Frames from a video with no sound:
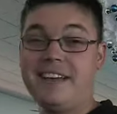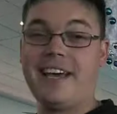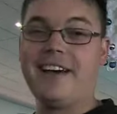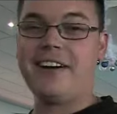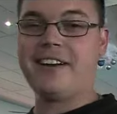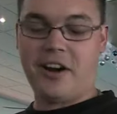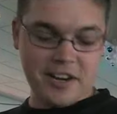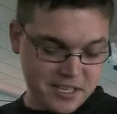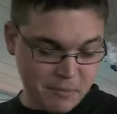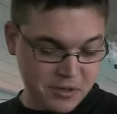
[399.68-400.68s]
Yeah, I
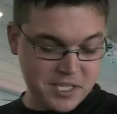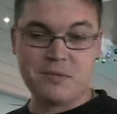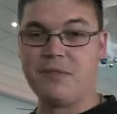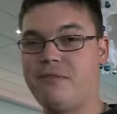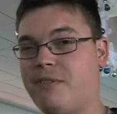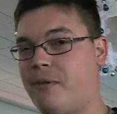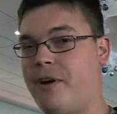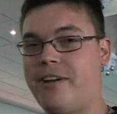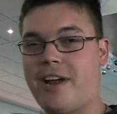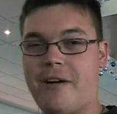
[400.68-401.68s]
noticed the mozzies
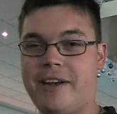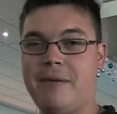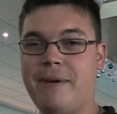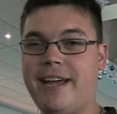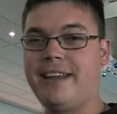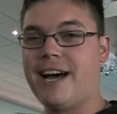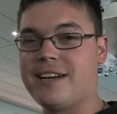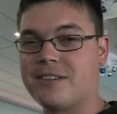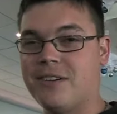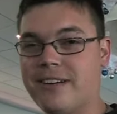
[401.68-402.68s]
weren't going near me
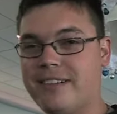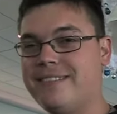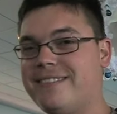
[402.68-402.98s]
last night.